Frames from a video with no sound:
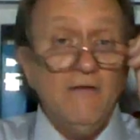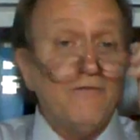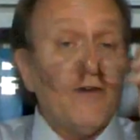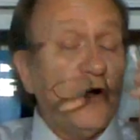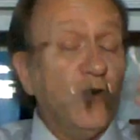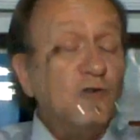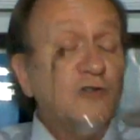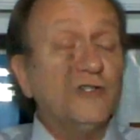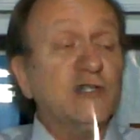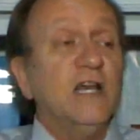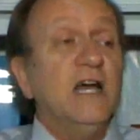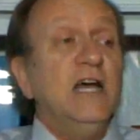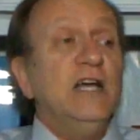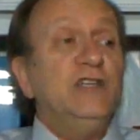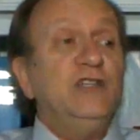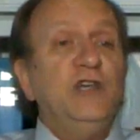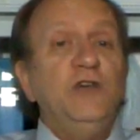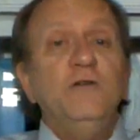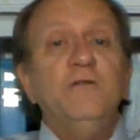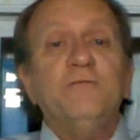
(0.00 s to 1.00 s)
Folks,
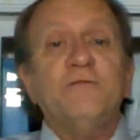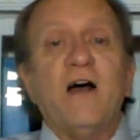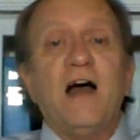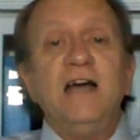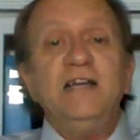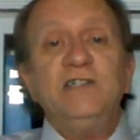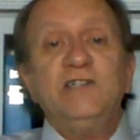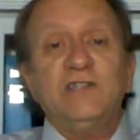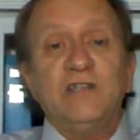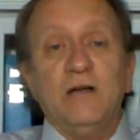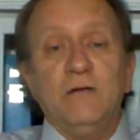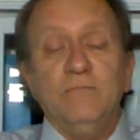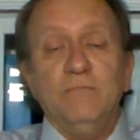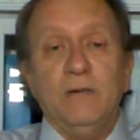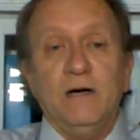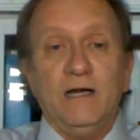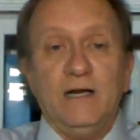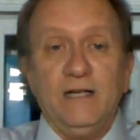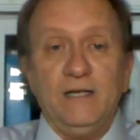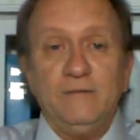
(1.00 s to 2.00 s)
you find
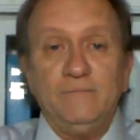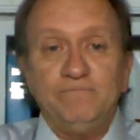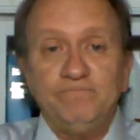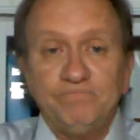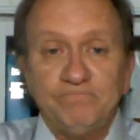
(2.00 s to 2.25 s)
somebody